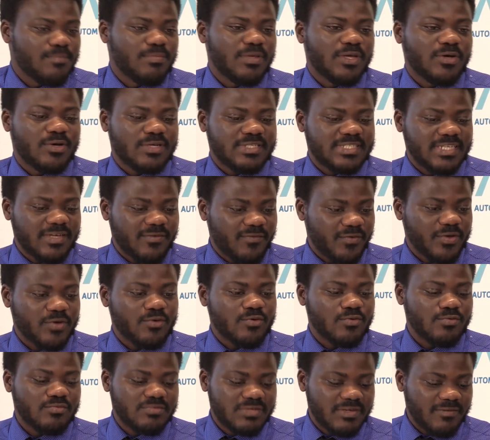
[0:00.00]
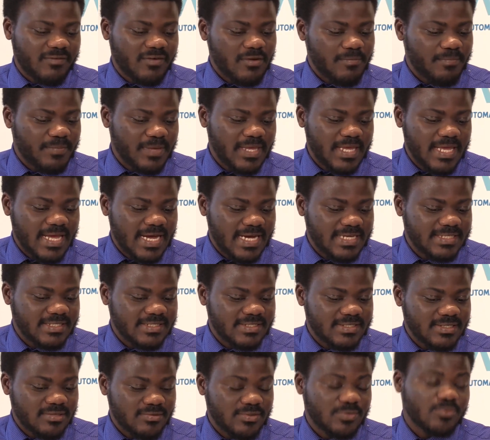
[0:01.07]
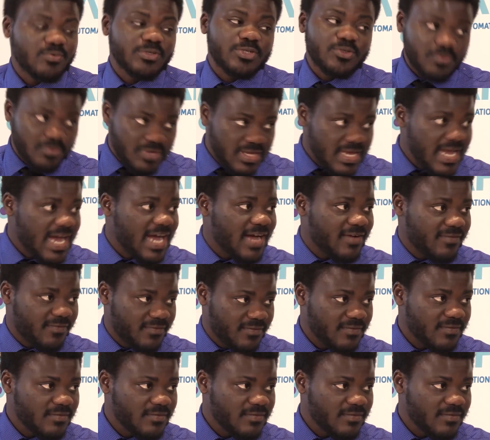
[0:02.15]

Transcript: Because if we could develop A I systems, which we have,